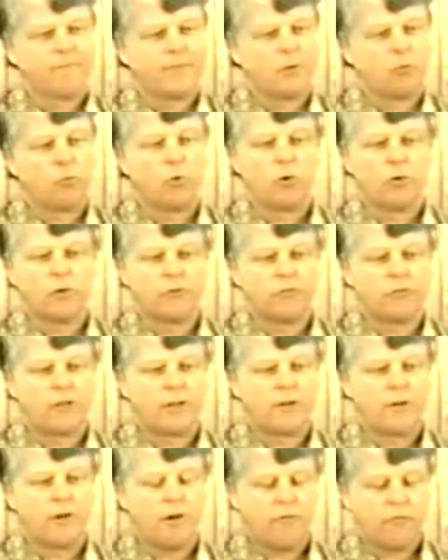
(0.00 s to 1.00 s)
rolled his
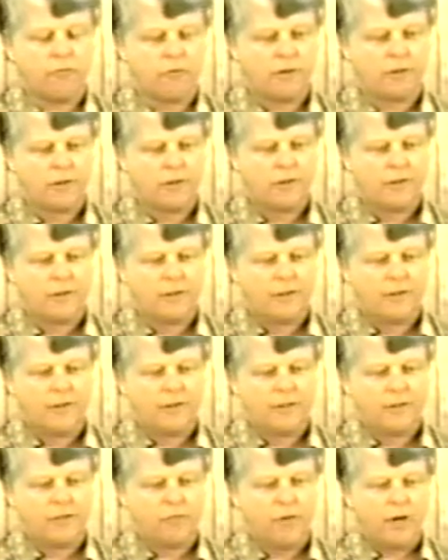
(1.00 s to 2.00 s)
head off
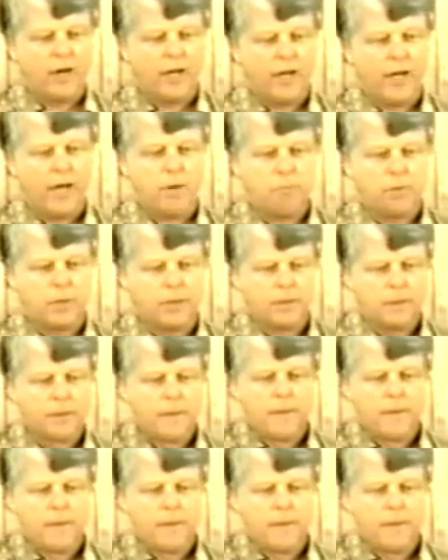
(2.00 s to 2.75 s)
via Appia.